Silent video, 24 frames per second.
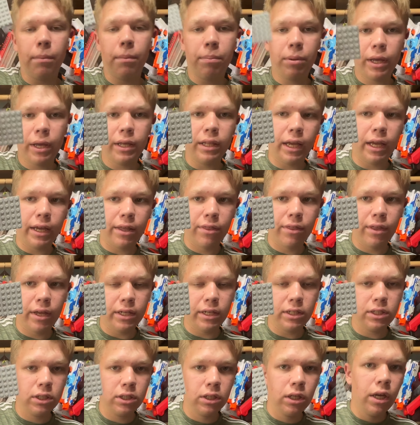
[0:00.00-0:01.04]
plate like
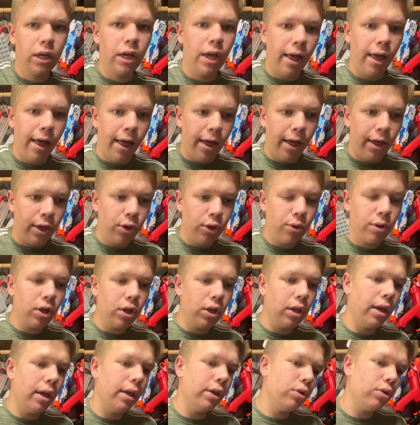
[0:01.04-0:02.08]
this. You
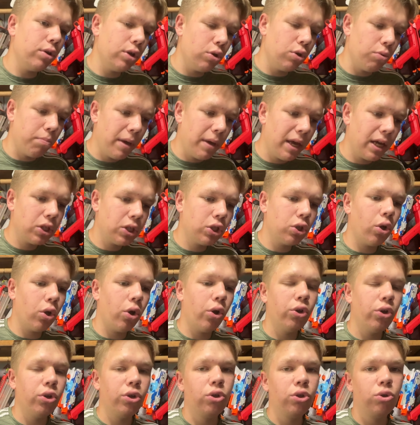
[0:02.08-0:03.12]
could do pixel
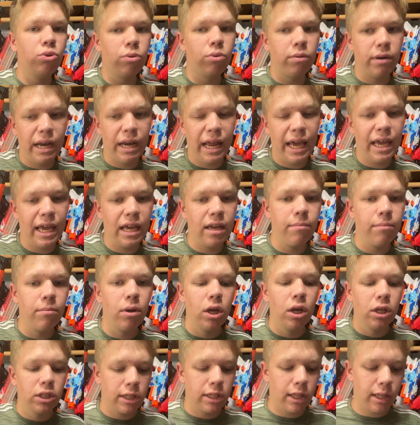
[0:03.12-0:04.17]
art, you could do their name,
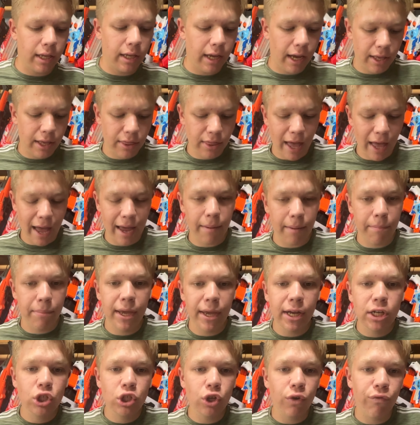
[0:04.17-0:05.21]
something like that.
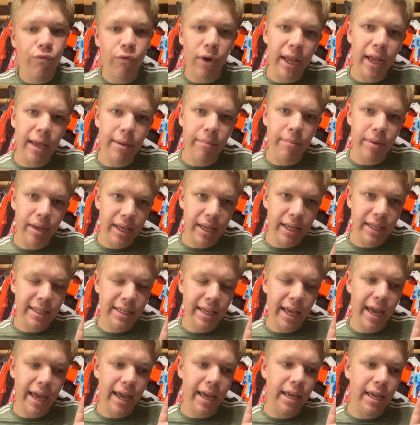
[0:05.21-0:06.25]
Picture frame is
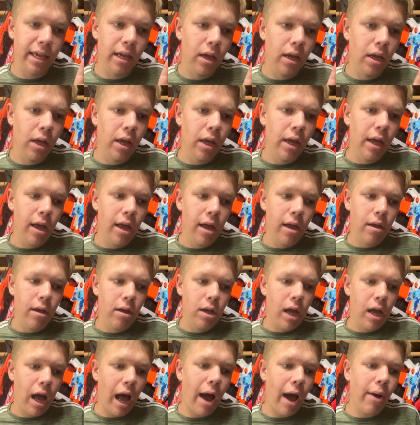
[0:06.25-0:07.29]
I
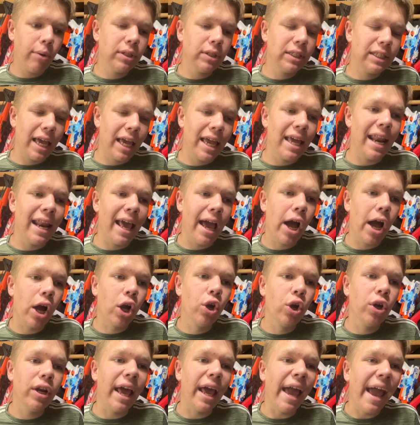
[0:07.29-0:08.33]
would say a
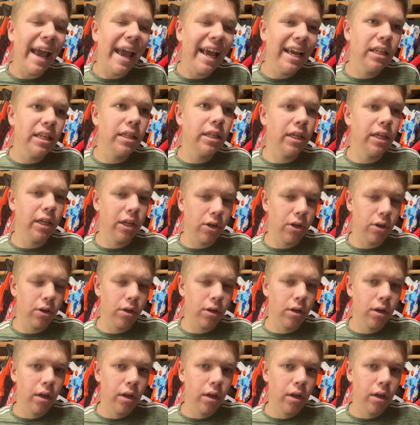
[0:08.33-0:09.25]
good A tier